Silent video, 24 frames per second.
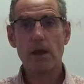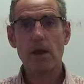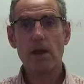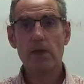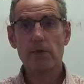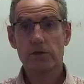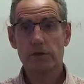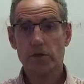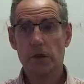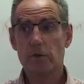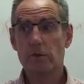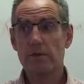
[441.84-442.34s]

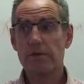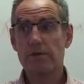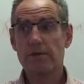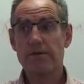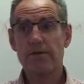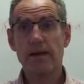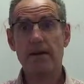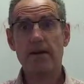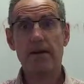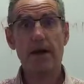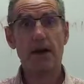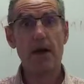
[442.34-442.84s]
So it was a
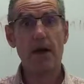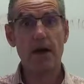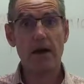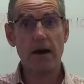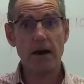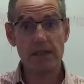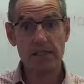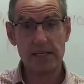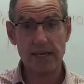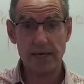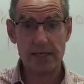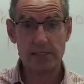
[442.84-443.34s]
very
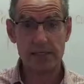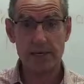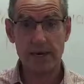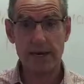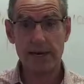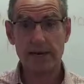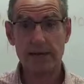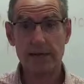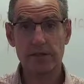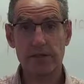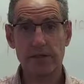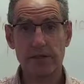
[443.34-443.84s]
high tax rate
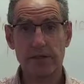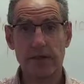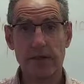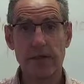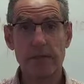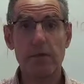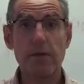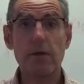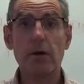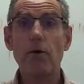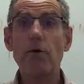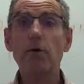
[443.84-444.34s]
in Australia
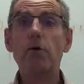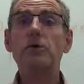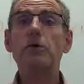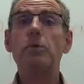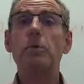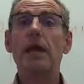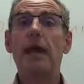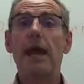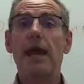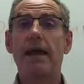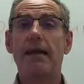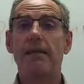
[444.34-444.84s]
because
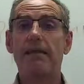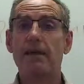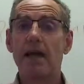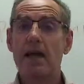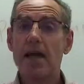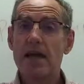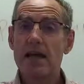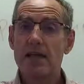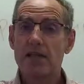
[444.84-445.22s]
we had